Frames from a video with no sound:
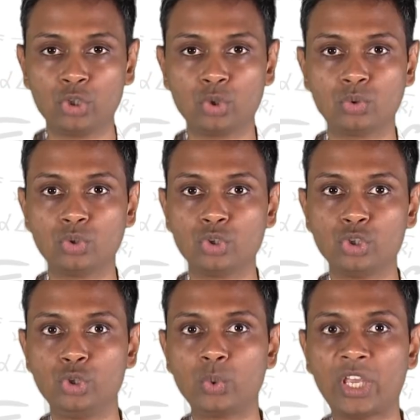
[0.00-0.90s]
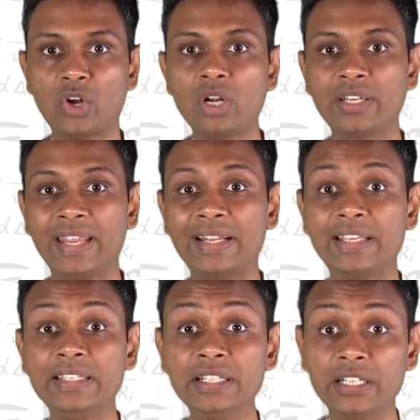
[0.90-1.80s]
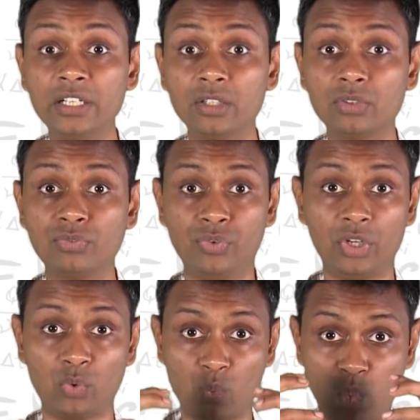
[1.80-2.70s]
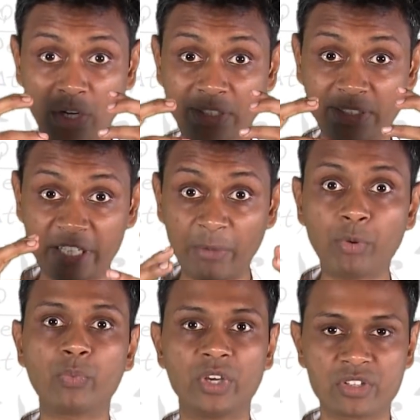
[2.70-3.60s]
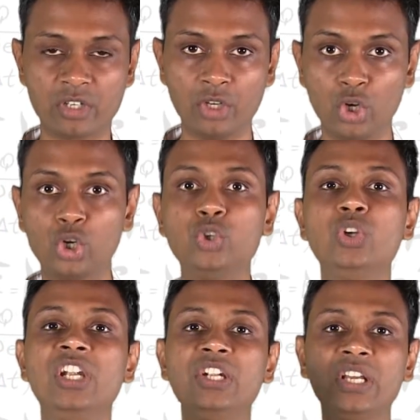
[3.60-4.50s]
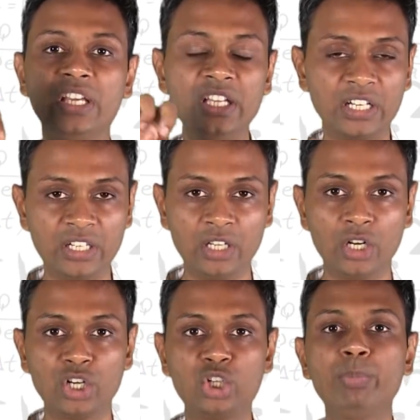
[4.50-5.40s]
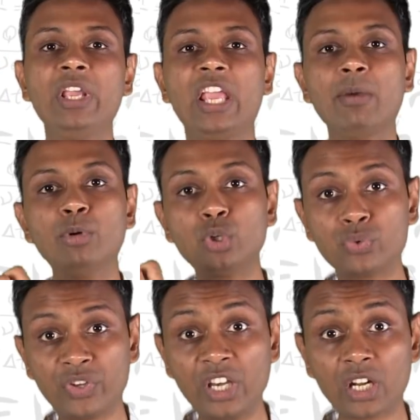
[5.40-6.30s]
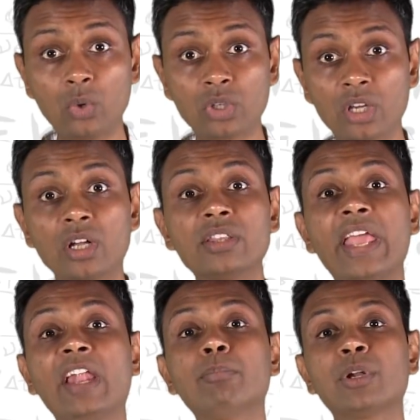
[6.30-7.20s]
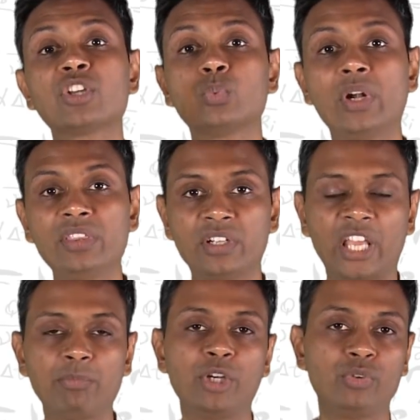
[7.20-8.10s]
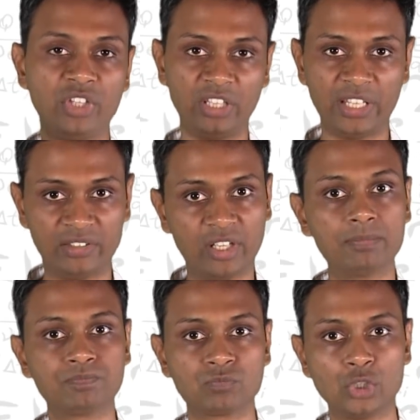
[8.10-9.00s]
So you cannot get geared for one type of question. You need to geared to be able to figure out the N plus one type that you see in the exam.